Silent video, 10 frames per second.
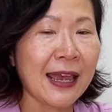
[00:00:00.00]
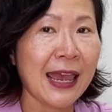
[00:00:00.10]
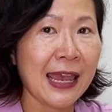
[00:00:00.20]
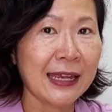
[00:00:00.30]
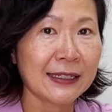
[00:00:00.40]

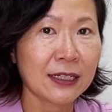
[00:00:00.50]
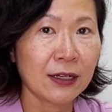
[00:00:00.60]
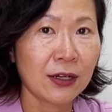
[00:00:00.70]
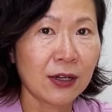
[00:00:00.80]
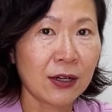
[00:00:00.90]
and
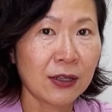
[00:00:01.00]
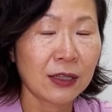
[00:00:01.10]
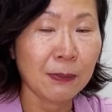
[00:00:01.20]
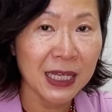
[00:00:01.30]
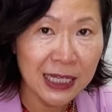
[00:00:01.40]

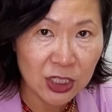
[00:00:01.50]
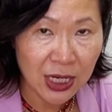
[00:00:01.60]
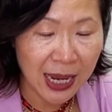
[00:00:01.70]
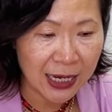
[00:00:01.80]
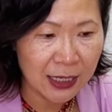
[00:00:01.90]
the
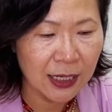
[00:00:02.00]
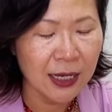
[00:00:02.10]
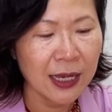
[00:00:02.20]
PJ